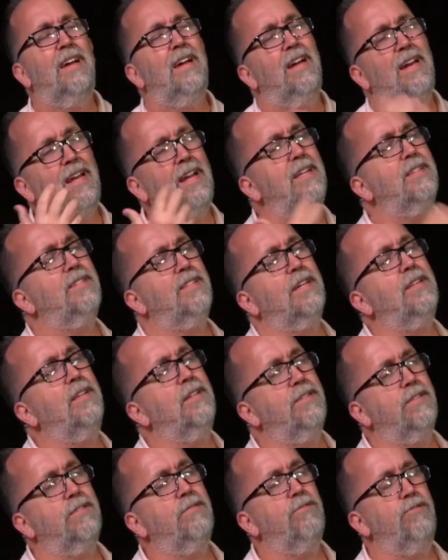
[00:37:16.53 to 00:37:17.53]
and I say
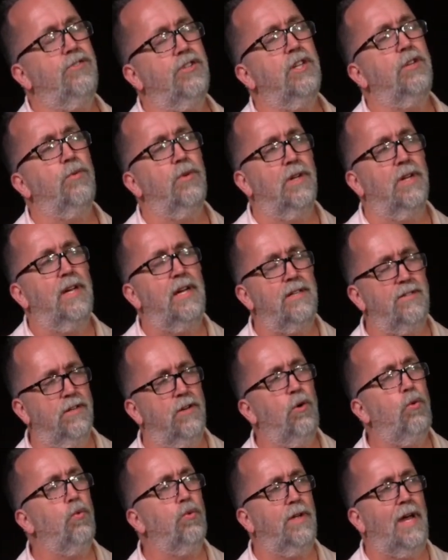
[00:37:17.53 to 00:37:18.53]
this genuinely as an
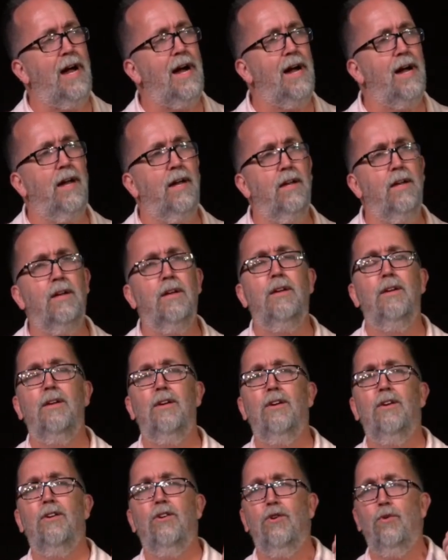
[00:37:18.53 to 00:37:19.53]
old guy
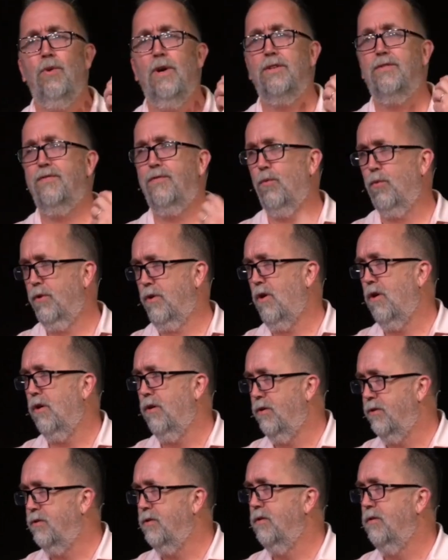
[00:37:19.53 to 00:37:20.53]
who has four
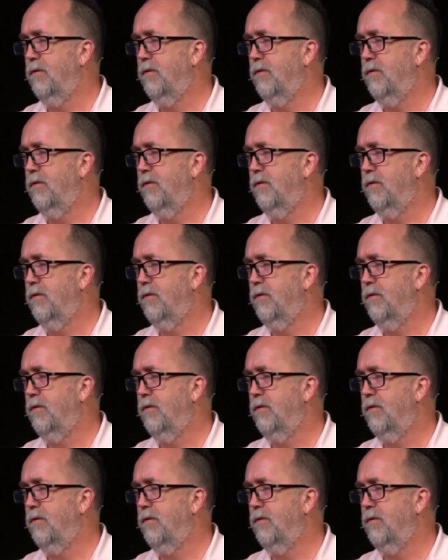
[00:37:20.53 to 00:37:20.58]
daughters.